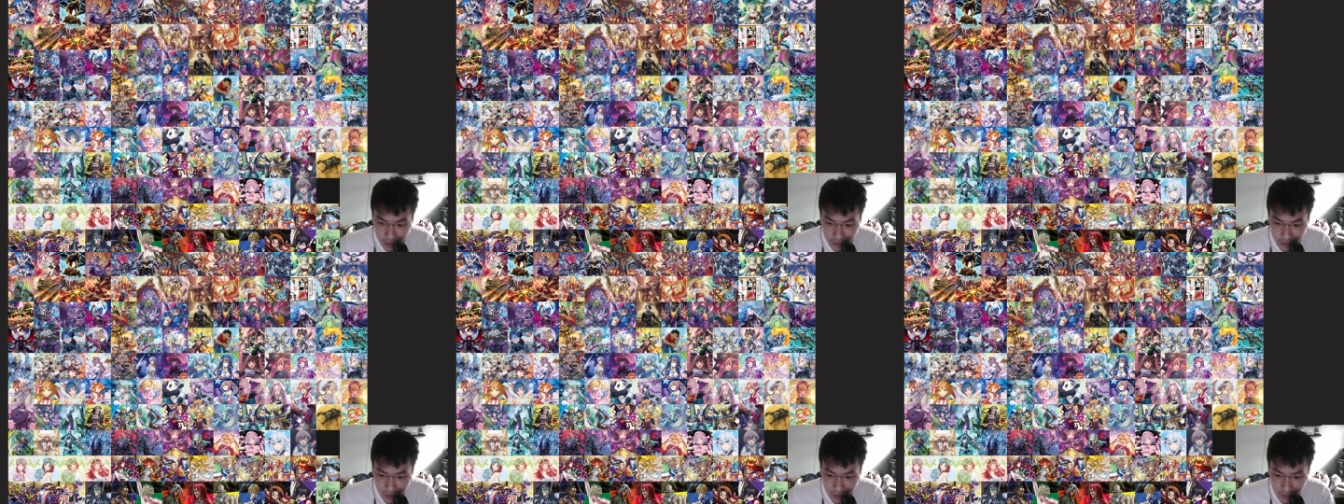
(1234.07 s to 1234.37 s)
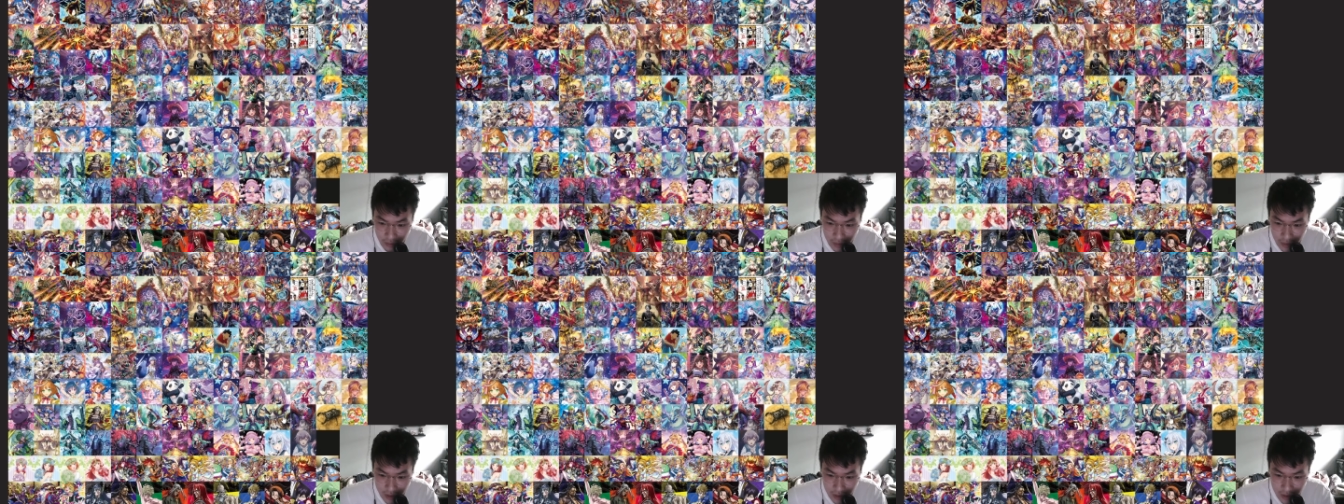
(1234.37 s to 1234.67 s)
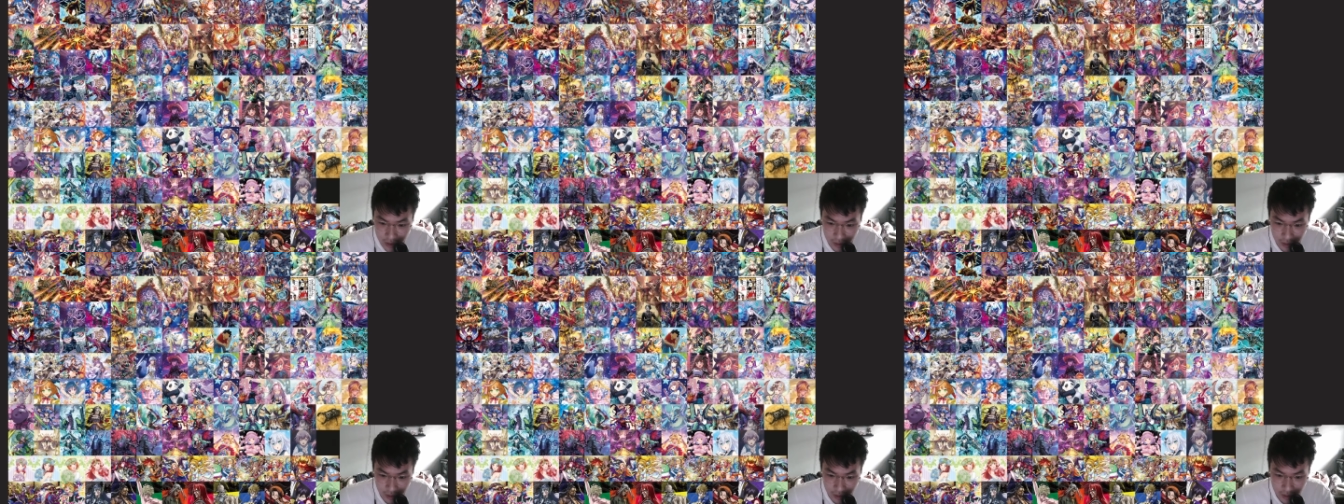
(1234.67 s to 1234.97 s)
if I'm
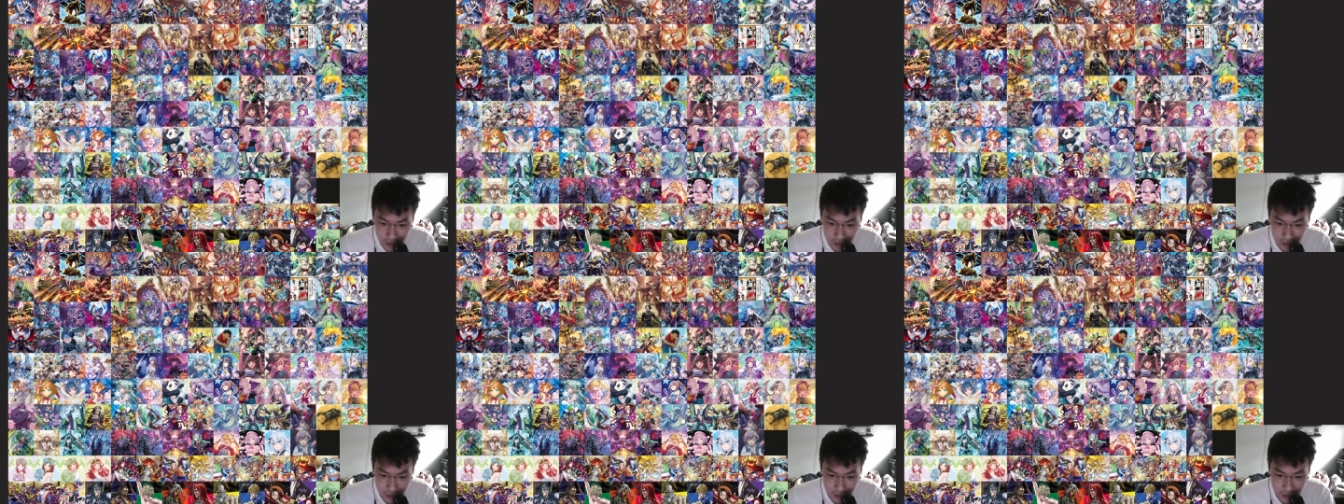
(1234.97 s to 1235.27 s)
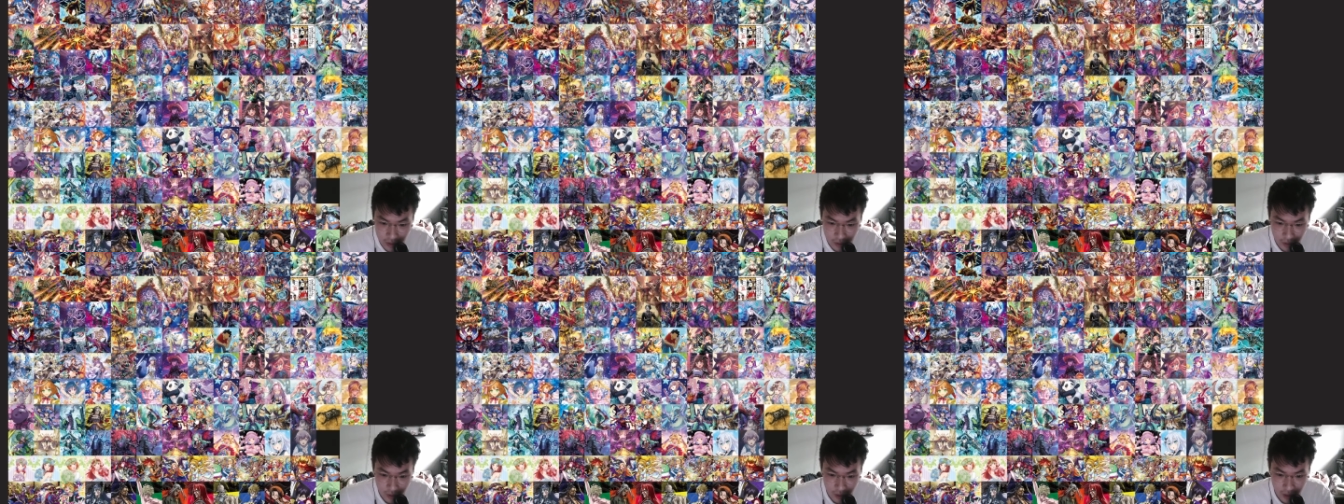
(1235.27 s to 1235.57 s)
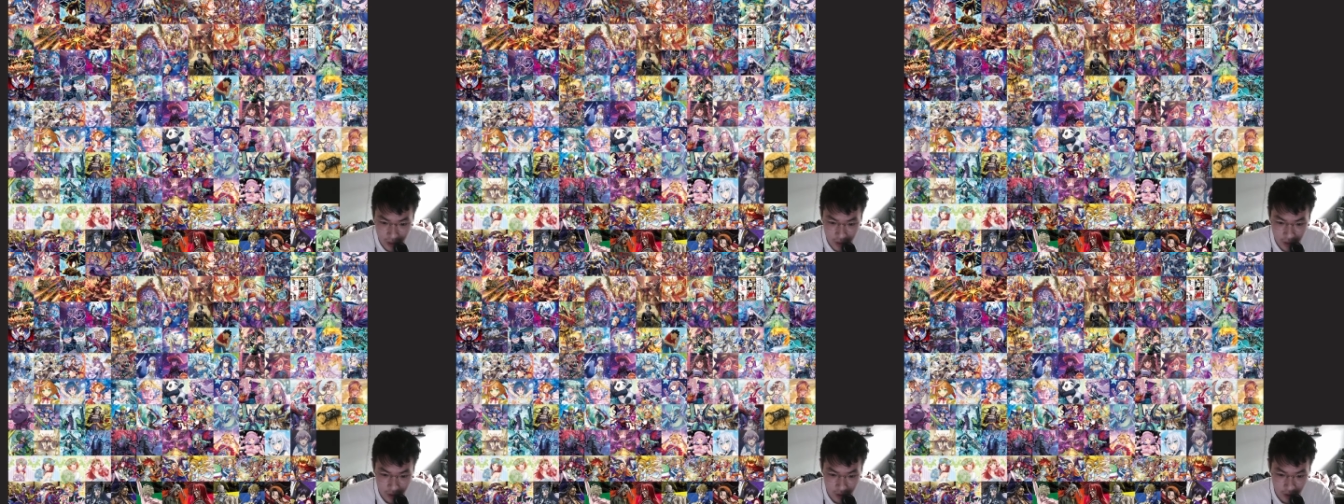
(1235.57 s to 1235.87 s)
missing. Oh yeah,
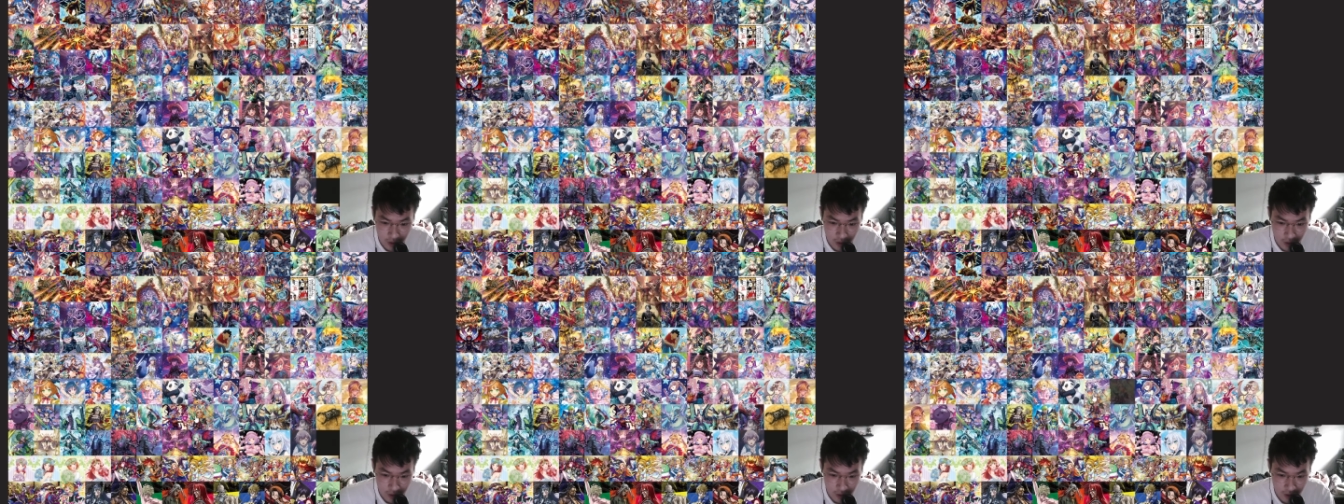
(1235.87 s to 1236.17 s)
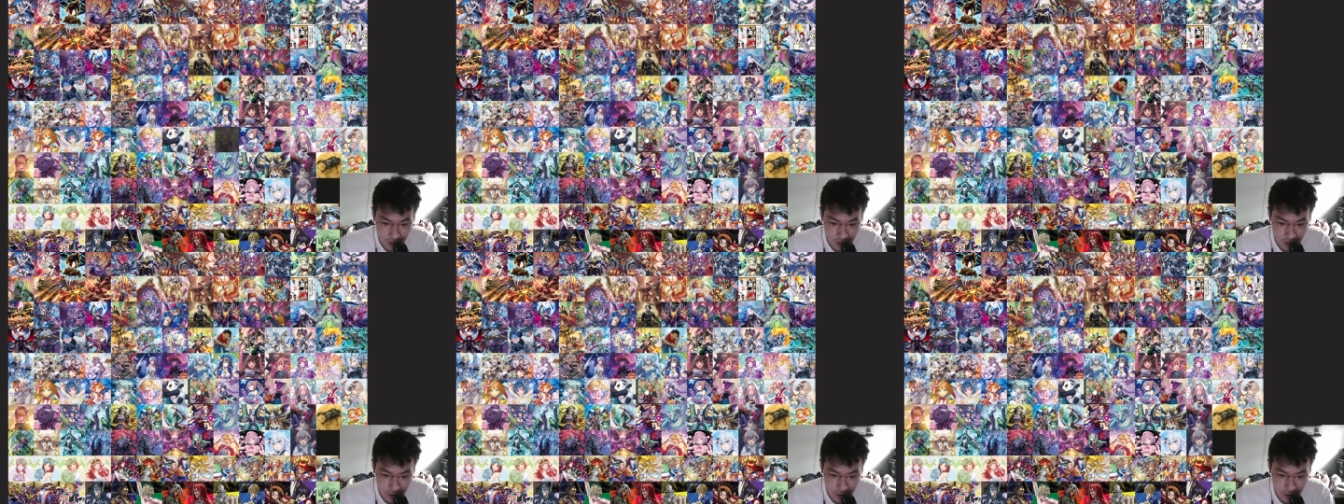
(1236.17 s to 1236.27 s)
Leonorn.